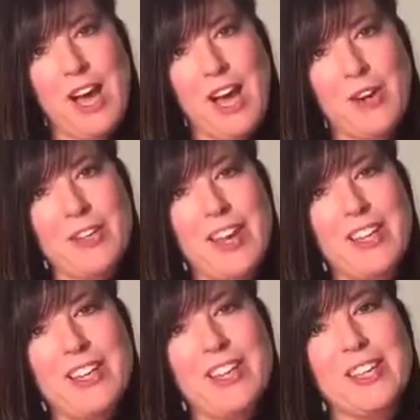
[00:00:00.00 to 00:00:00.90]
How can
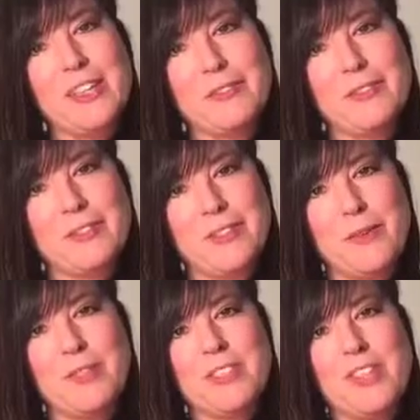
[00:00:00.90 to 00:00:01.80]
I give
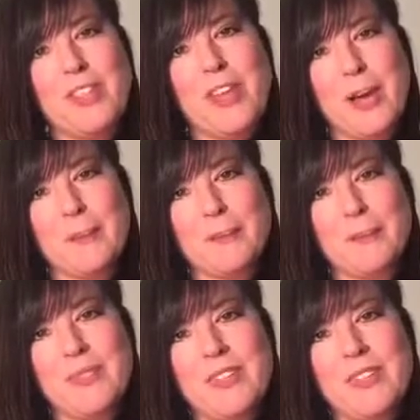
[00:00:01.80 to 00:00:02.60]
to them?